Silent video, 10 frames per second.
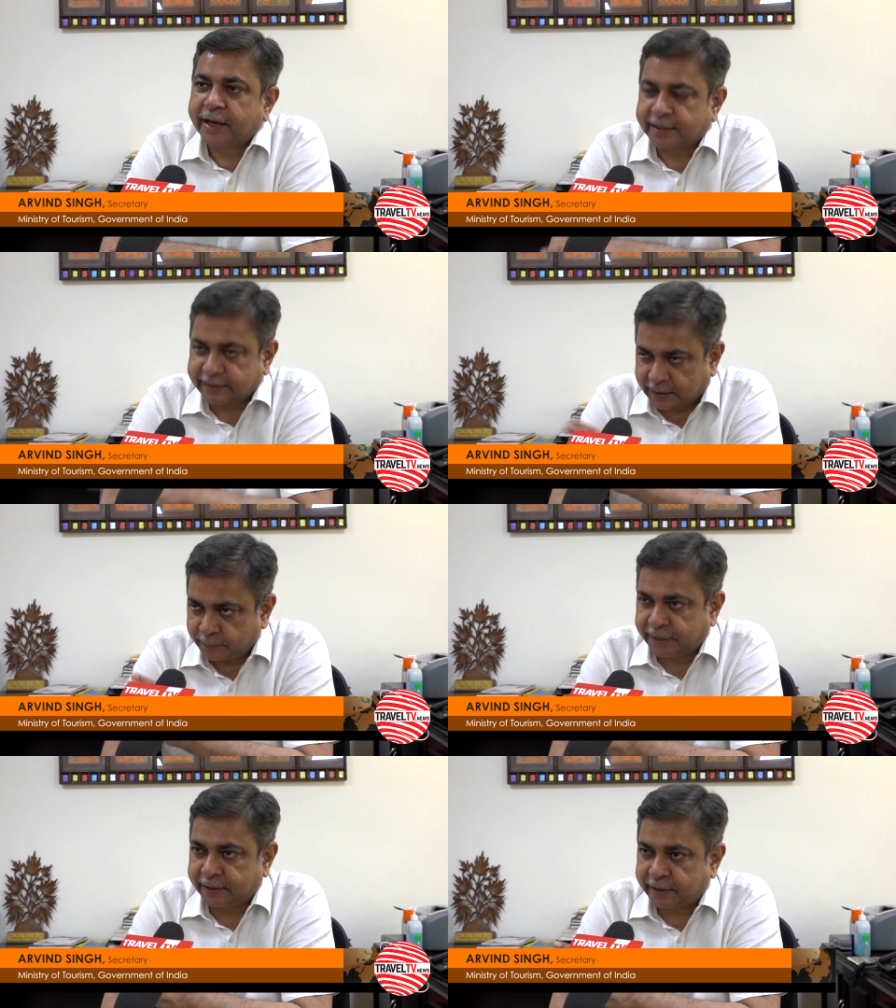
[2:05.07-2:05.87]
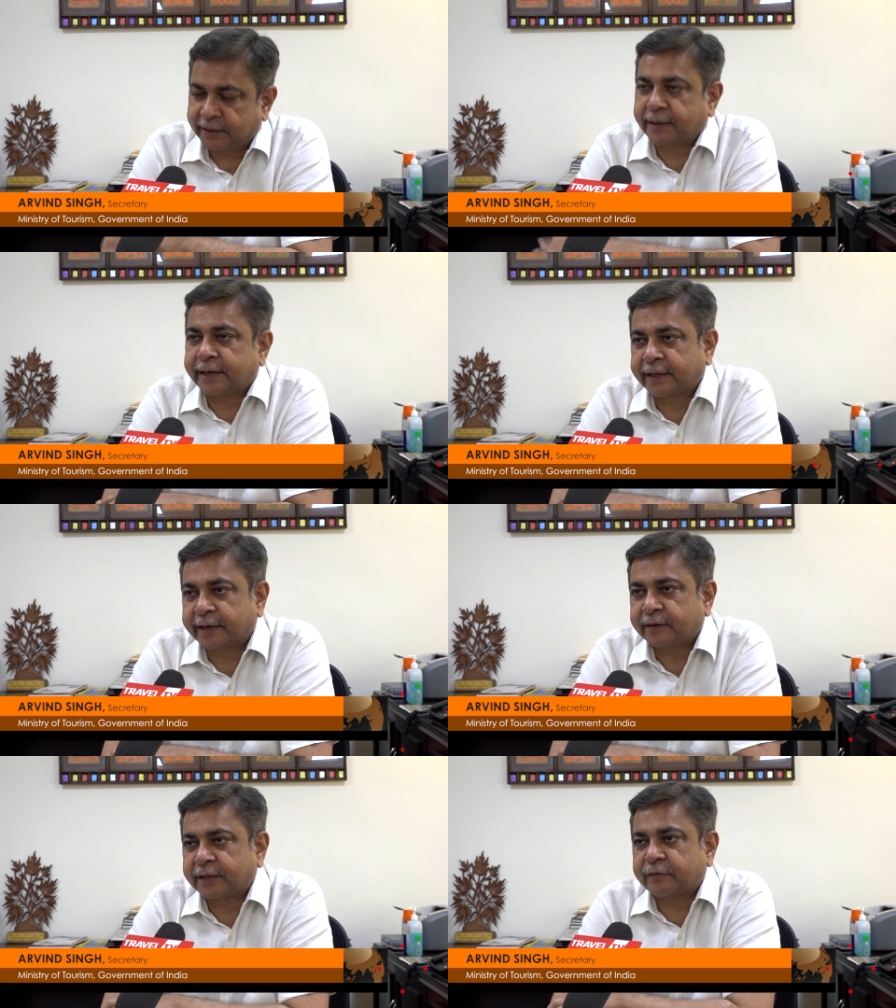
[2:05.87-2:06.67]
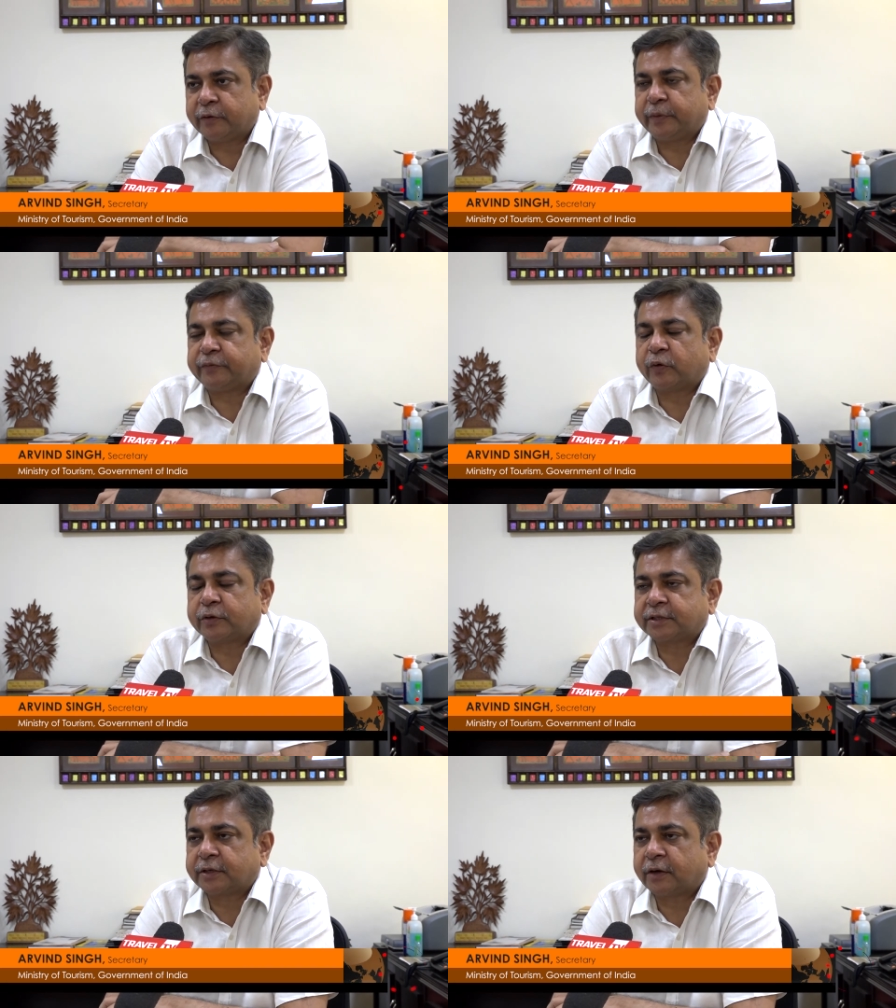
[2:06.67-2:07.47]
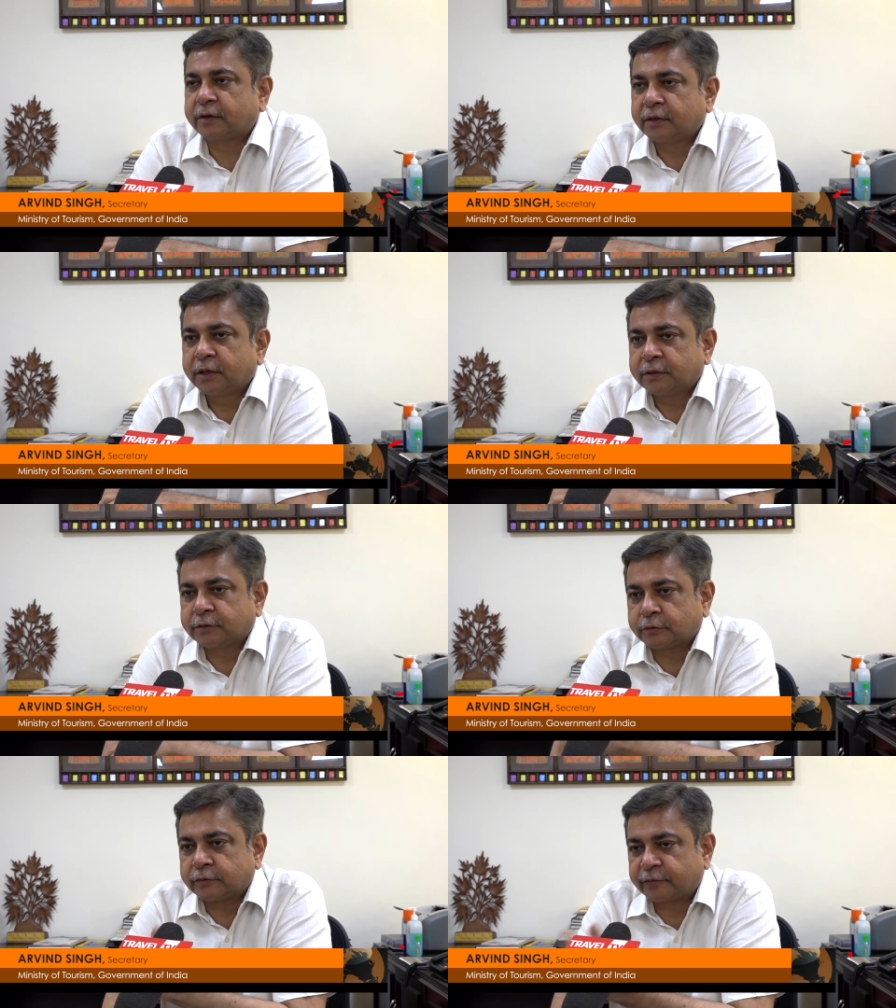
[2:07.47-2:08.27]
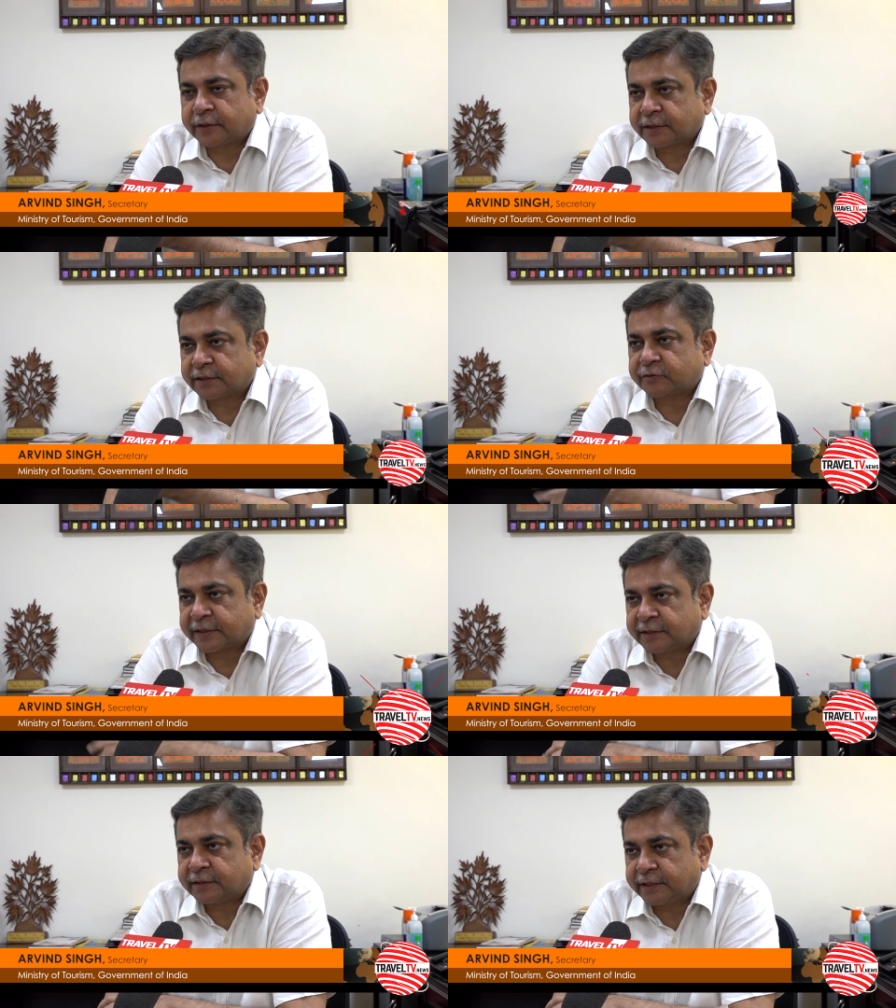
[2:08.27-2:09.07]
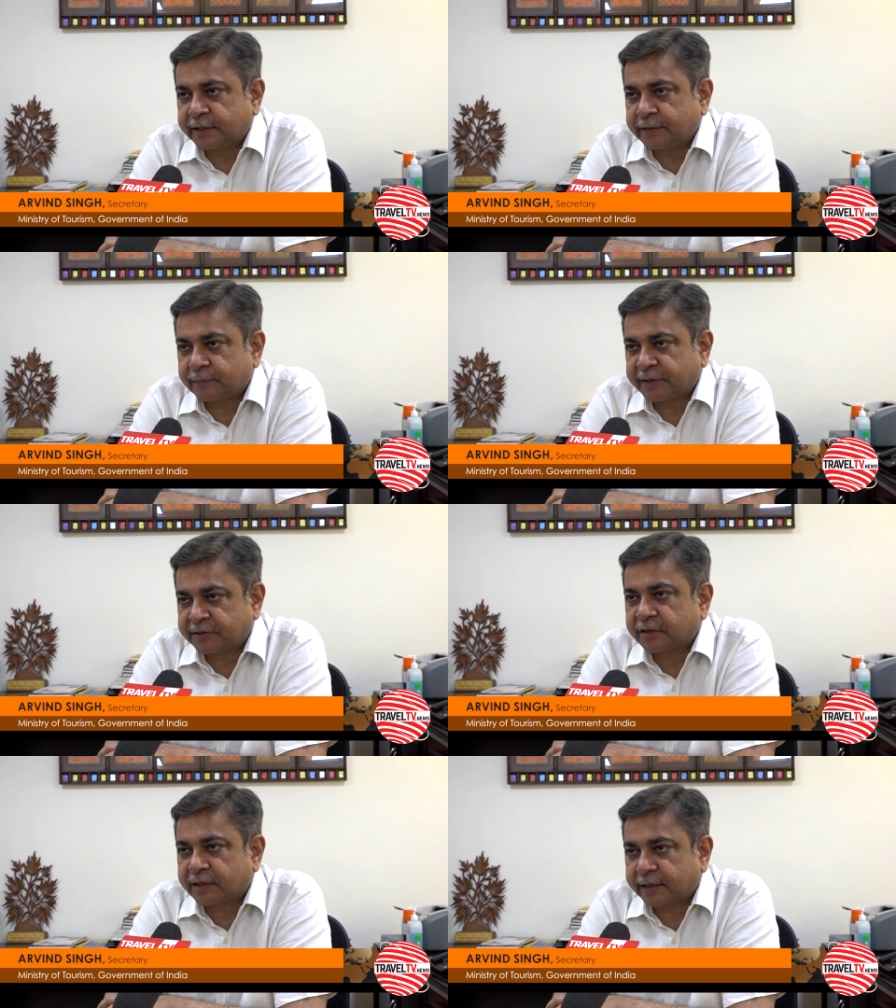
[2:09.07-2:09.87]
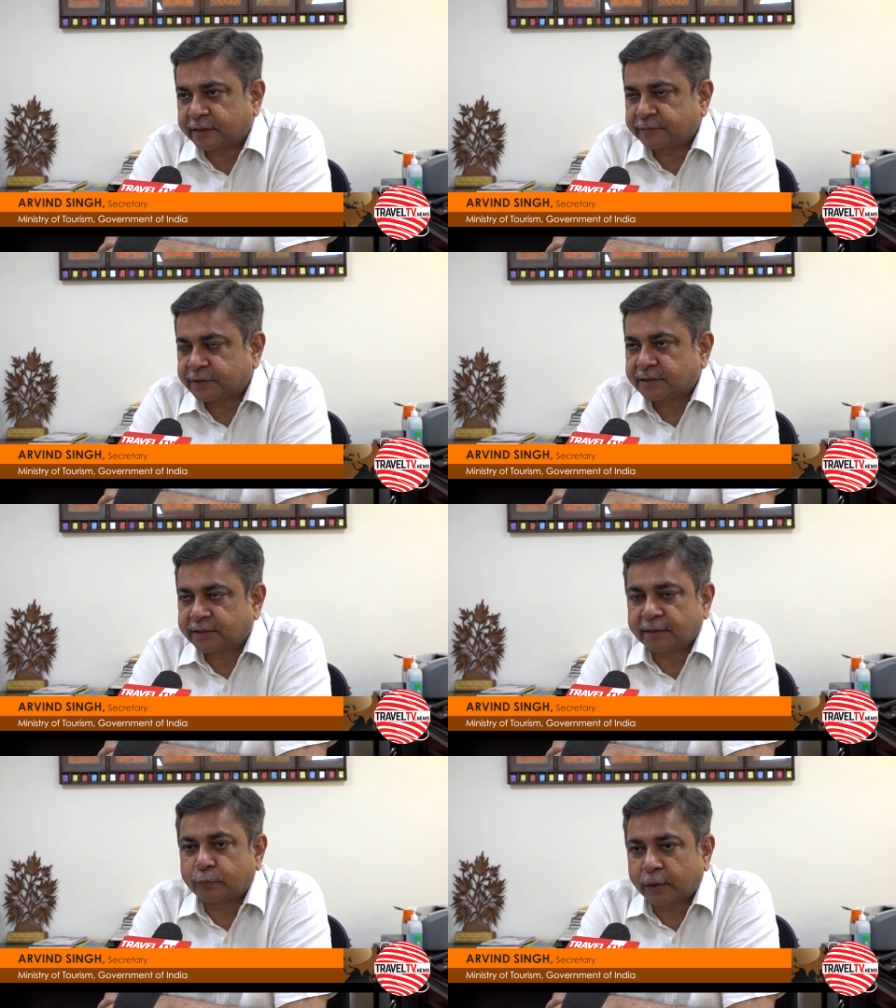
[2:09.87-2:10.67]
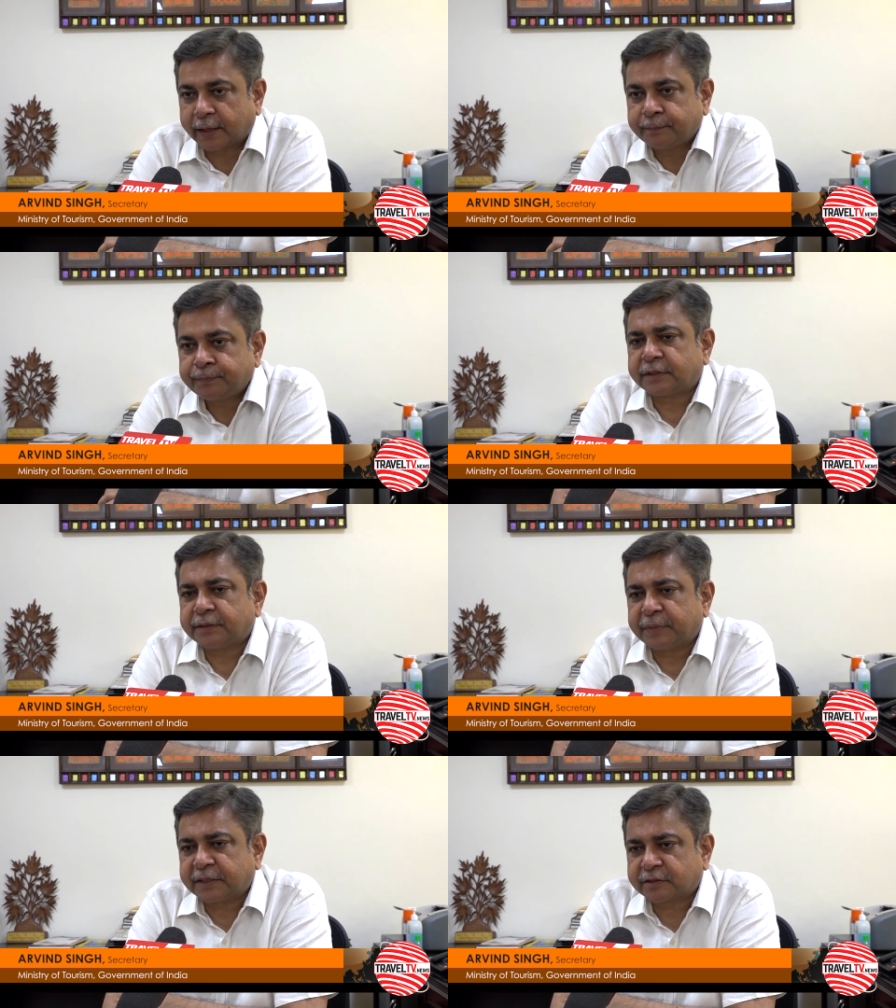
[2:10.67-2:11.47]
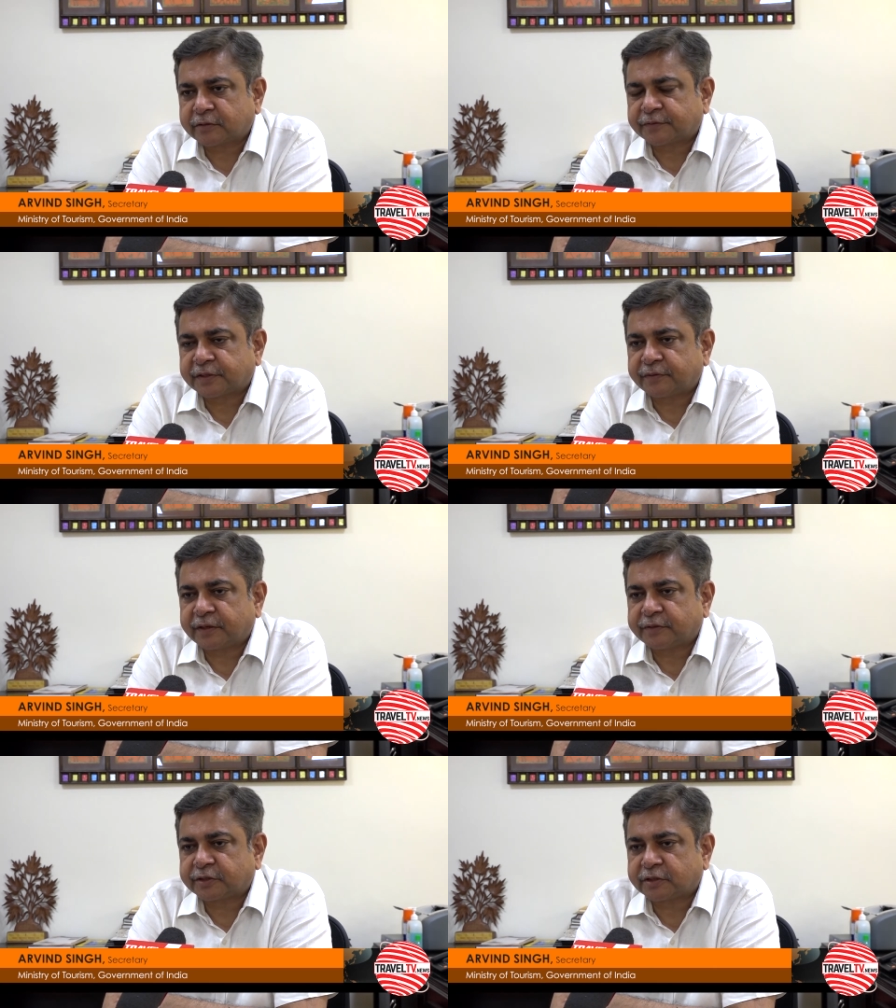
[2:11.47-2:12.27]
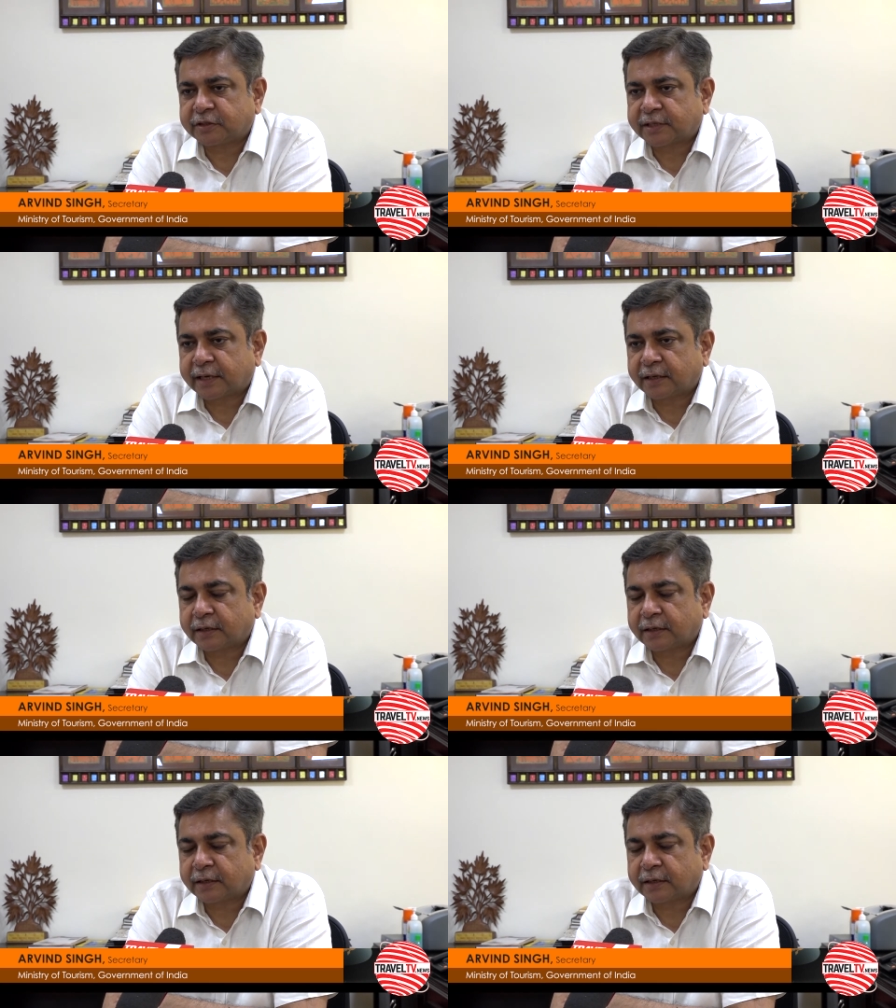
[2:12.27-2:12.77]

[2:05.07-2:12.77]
And that will be an area that we'll be focusing on to further strengthen the regional connectivity scheme Udan. The Ministry of Civil Aviation has uh,